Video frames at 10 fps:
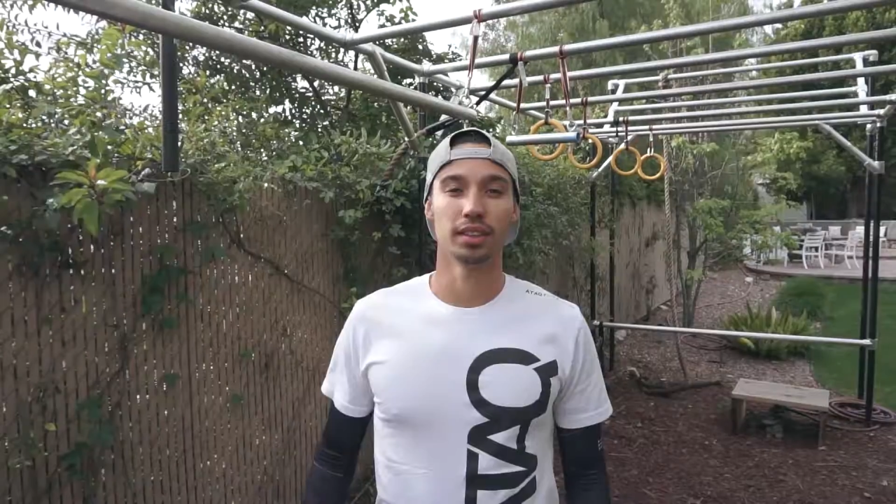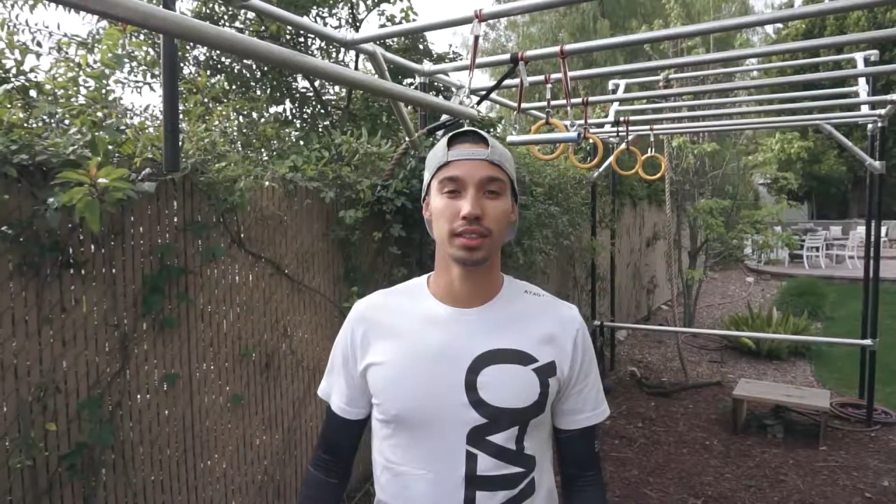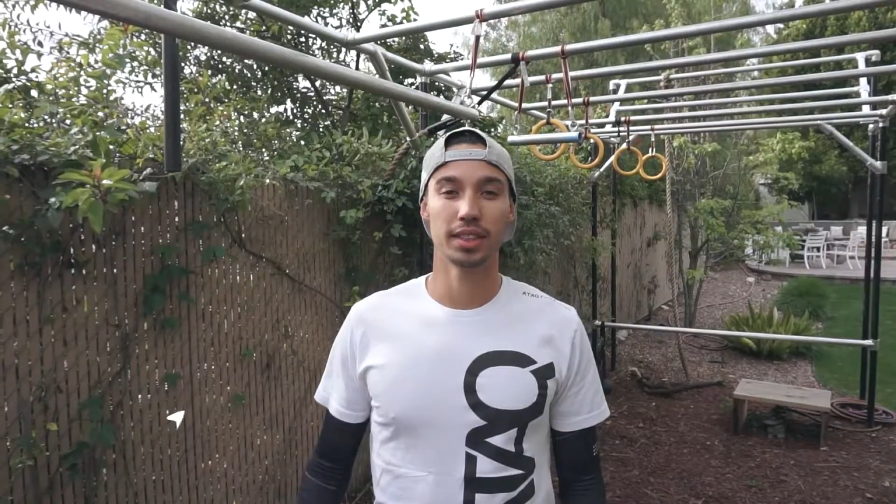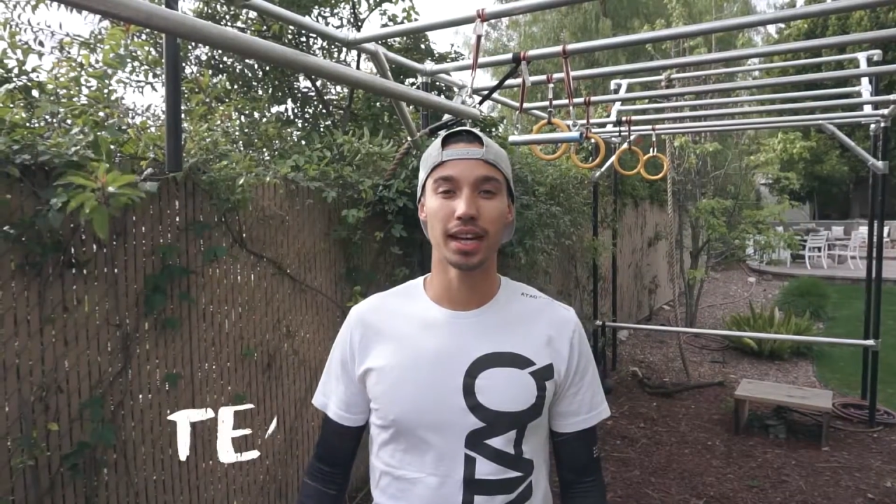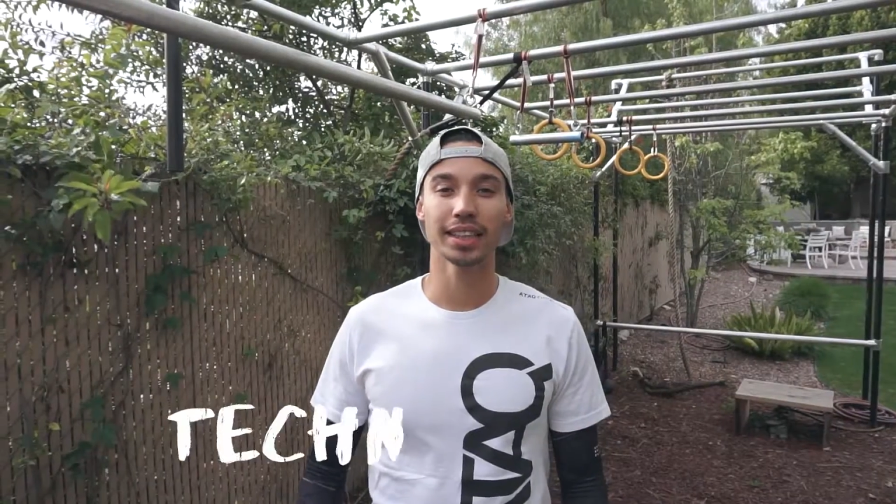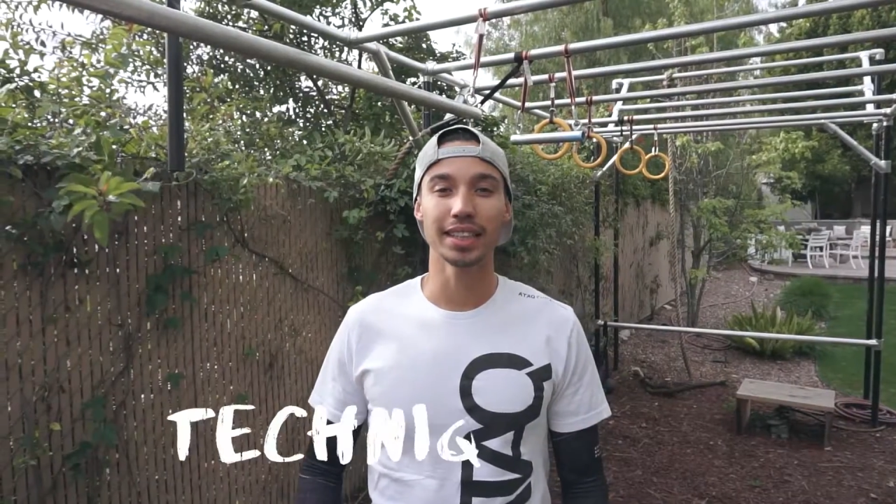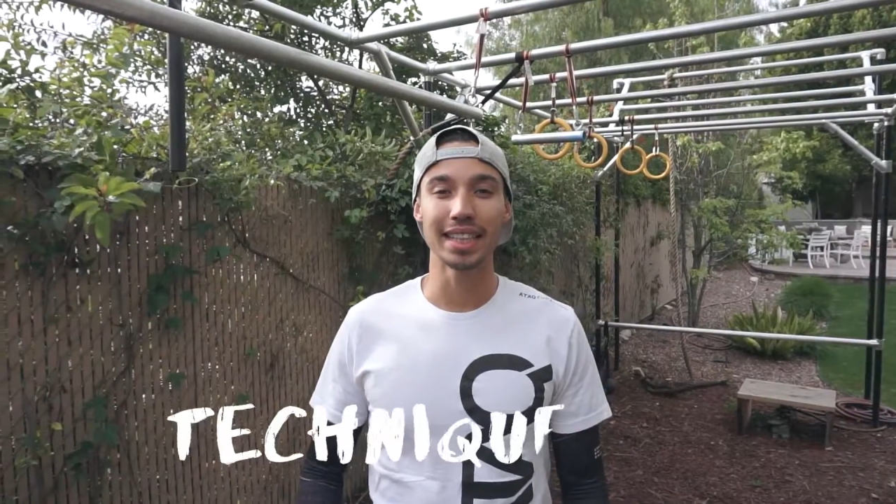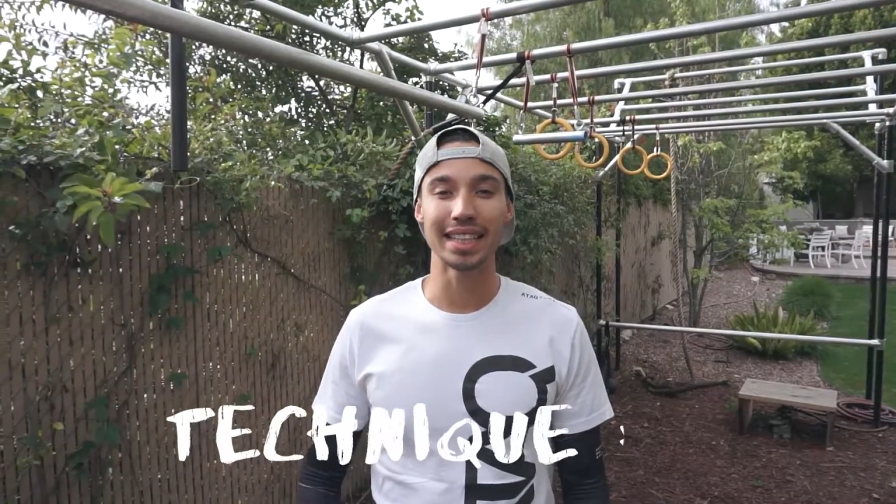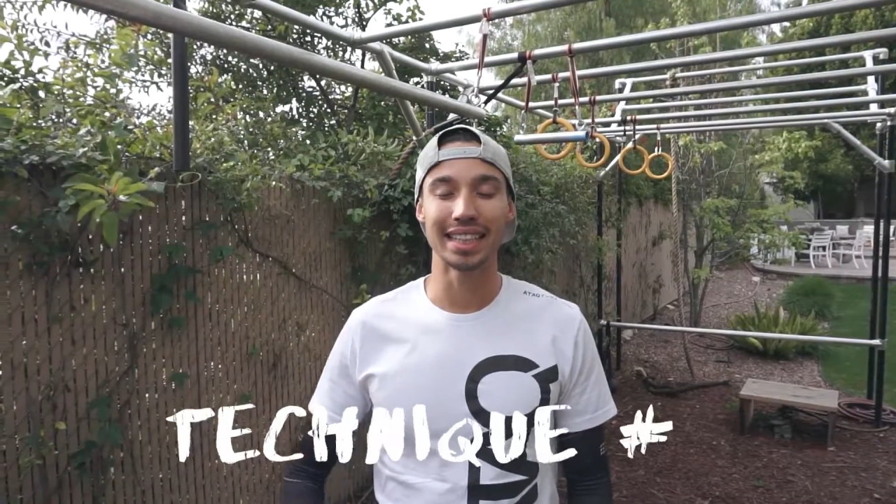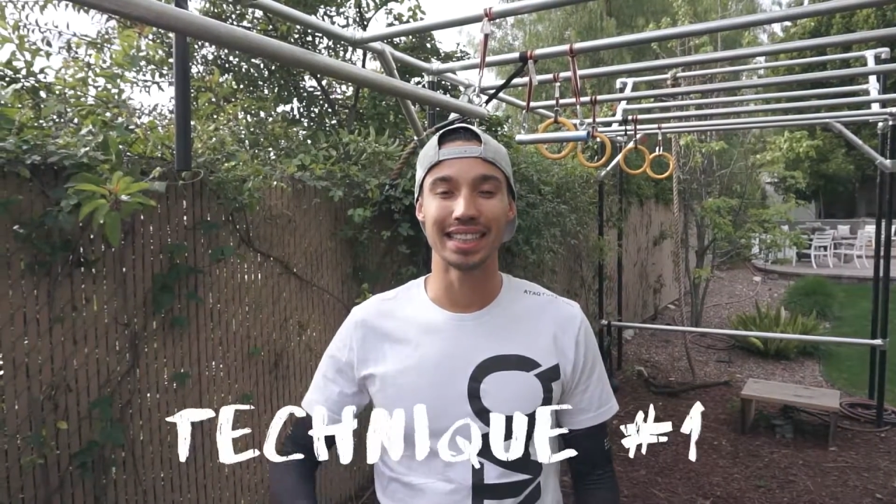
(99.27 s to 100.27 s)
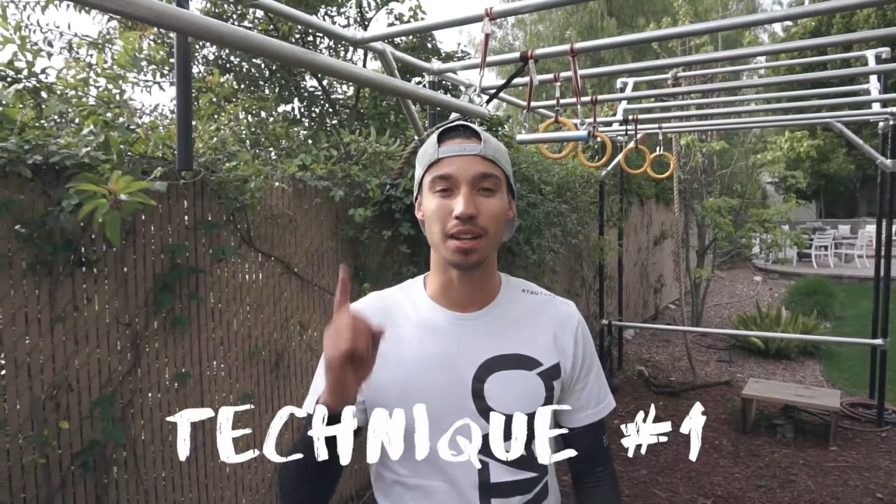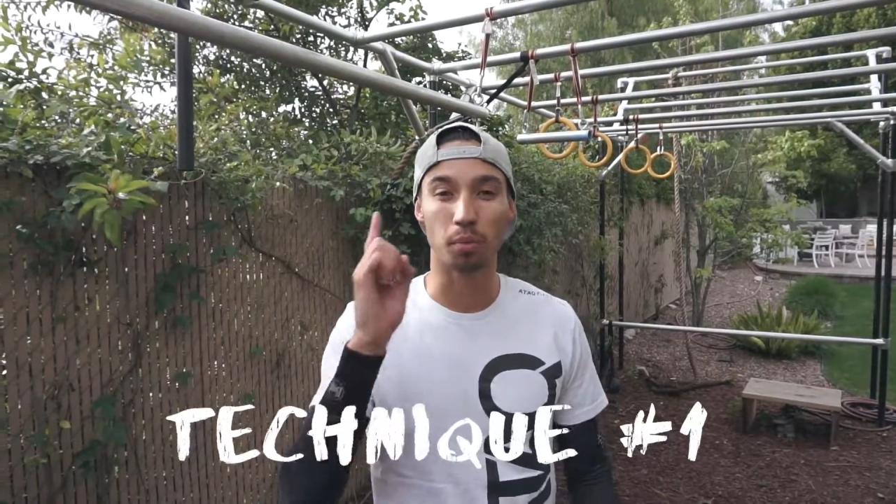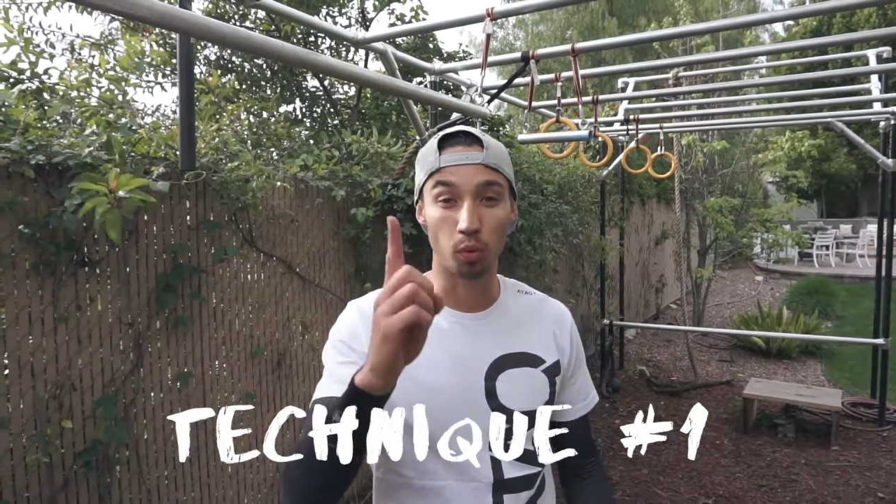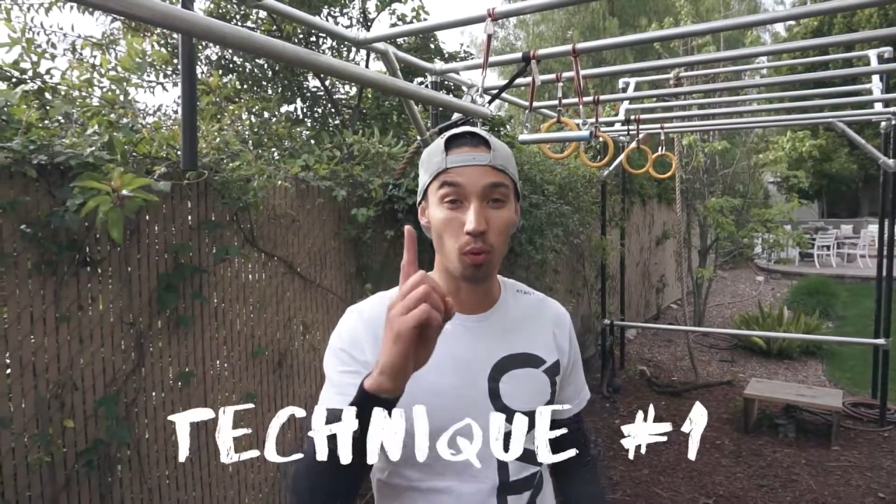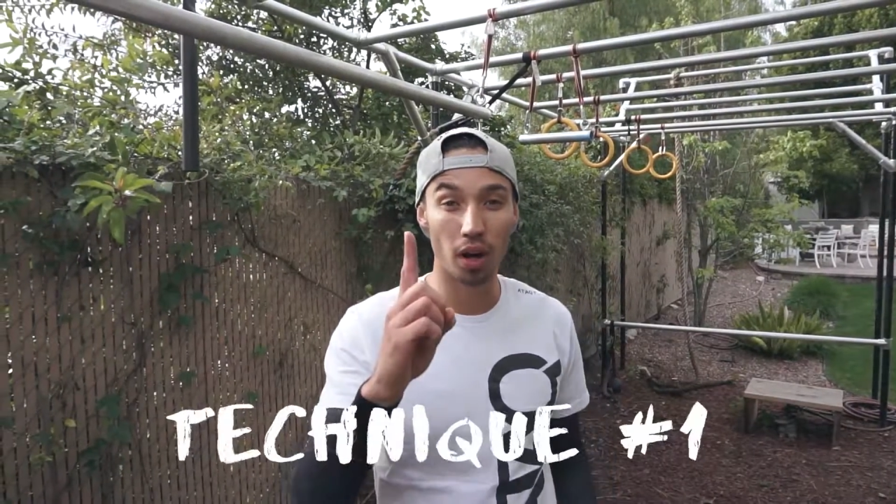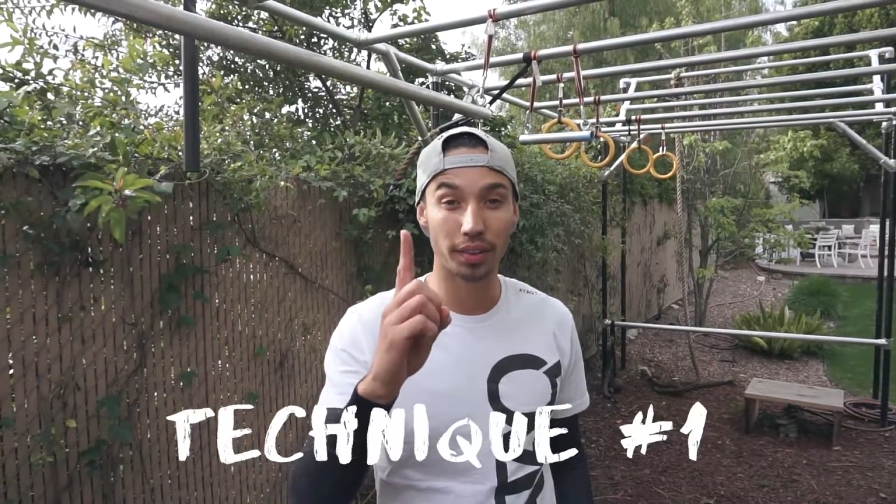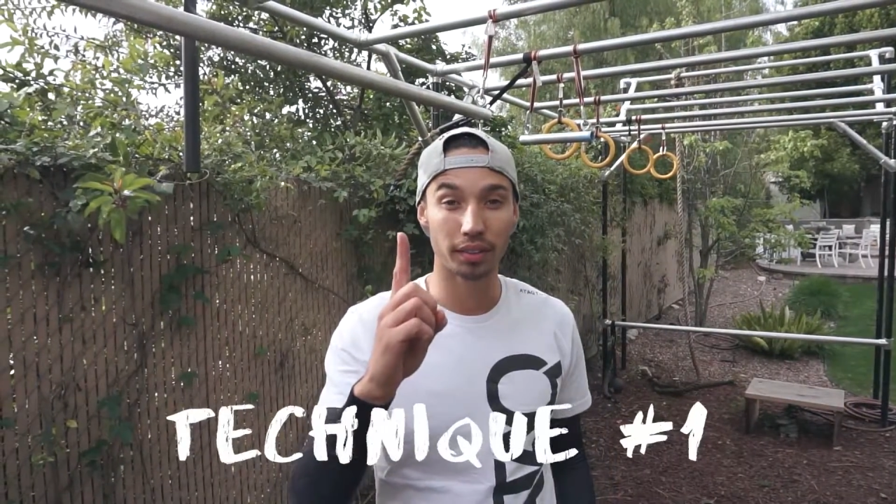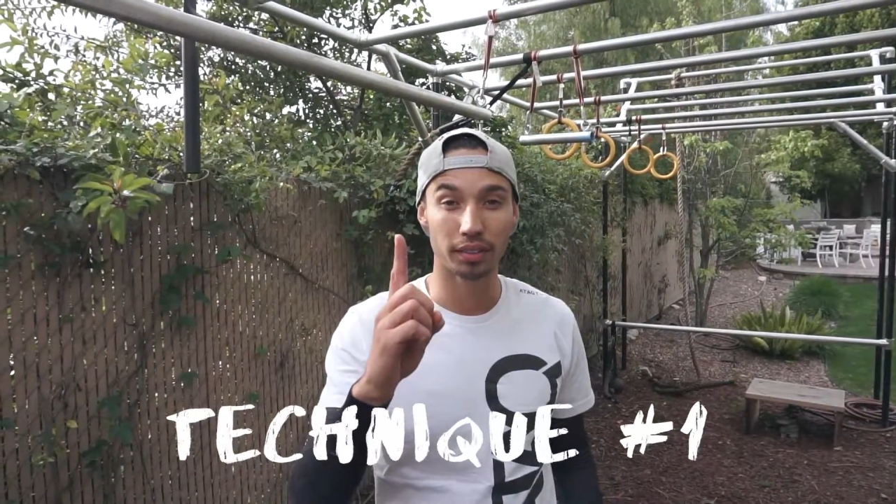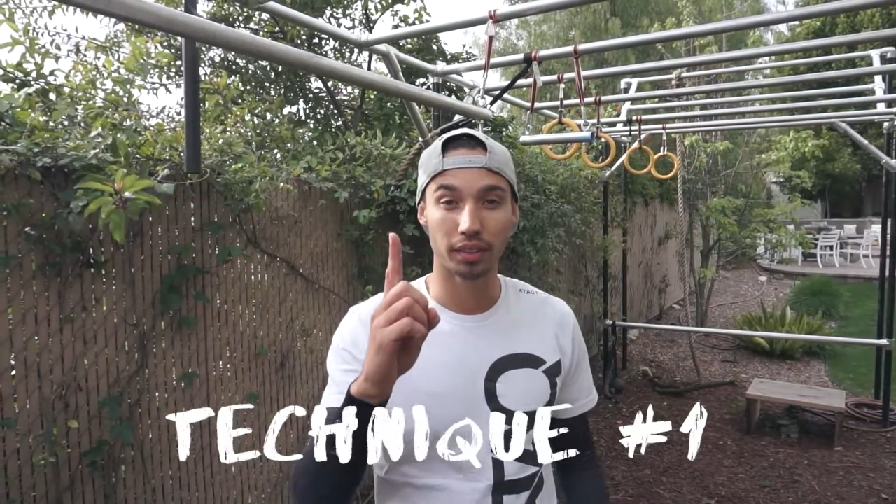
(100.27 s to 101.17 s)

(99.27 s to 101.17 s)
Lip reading: Technique number one